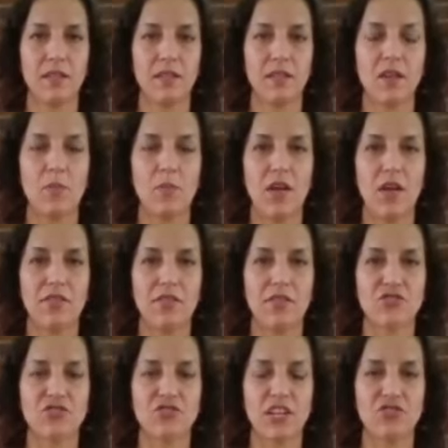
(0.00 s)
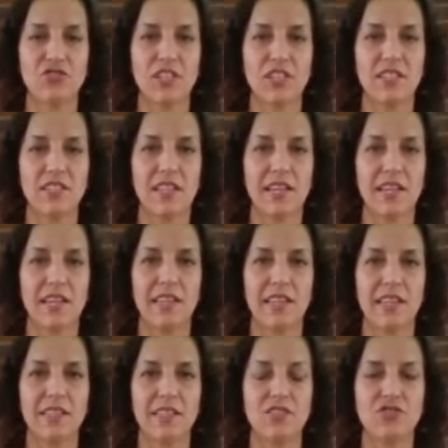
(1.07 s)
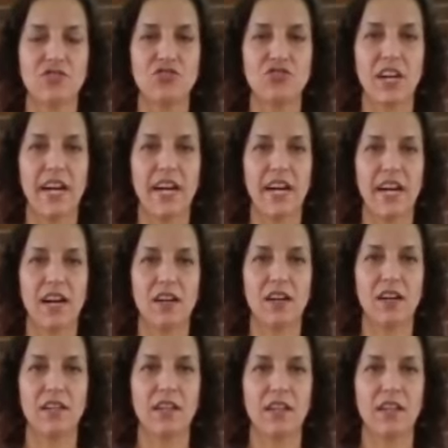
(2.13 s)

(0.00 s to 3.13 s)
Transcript: A couple other stretches that I'd like to share